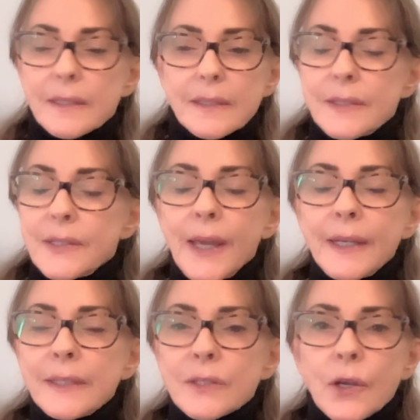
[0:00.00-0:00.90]

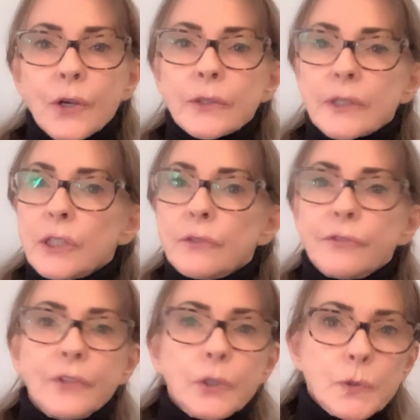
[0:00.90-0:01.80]
Diets are
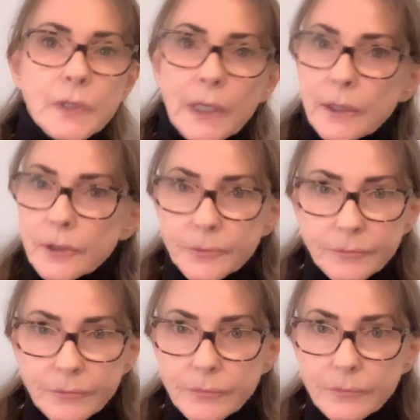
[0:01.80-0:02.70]
confusing.
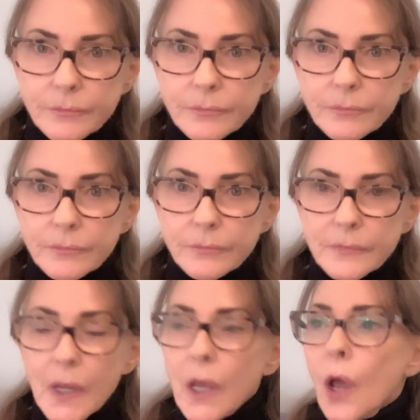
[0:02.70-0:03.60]

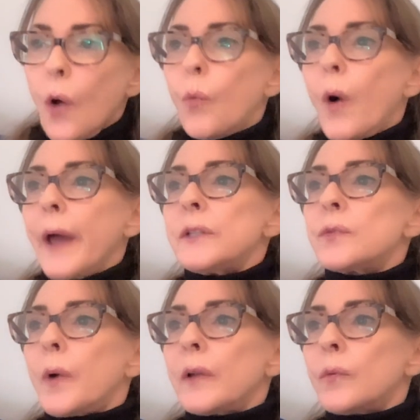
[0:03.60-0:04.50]
Why does
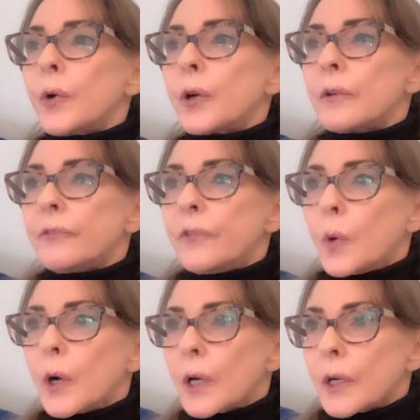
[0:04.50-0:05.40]
one work
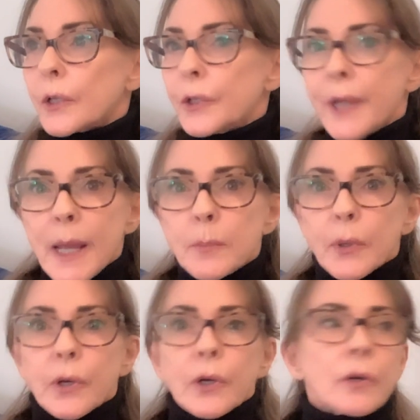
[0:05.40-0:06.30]
for your
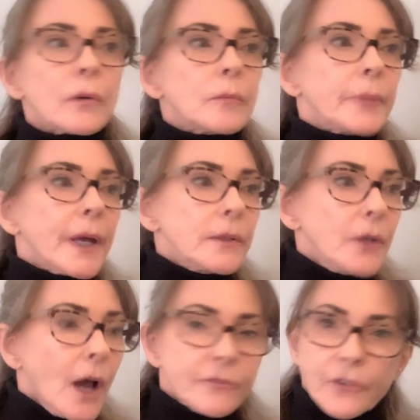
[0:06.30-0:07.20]
neighbor, but
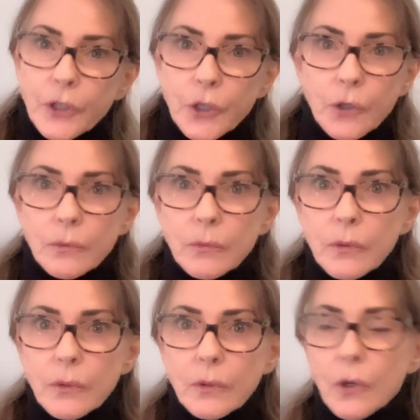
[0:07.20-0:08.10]
not for you?
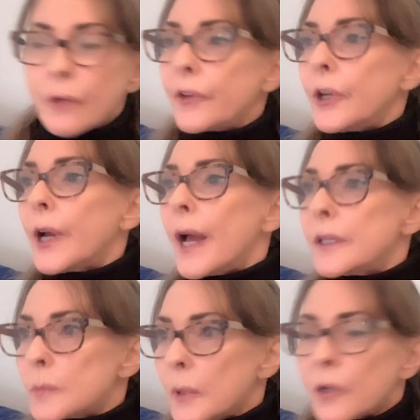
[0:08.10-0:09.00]
Or for your
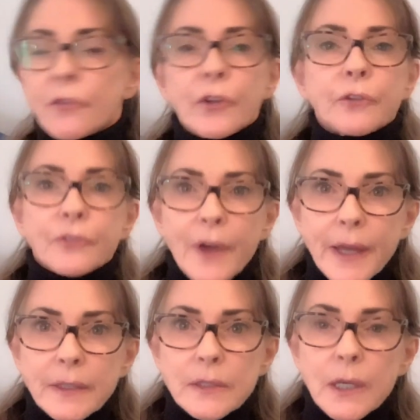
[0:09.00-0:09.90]
husband or for your
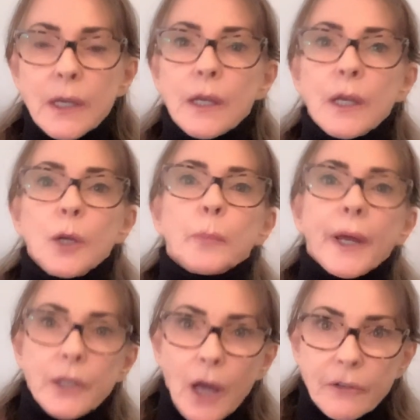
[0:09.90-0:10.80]
friend,
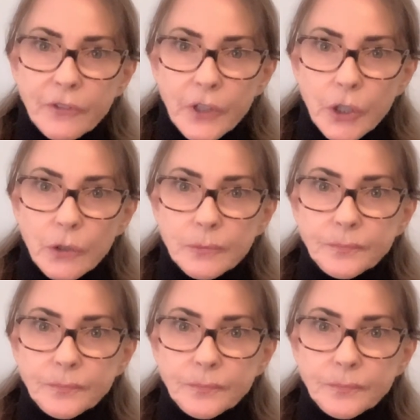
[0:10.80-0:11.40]
but not for you?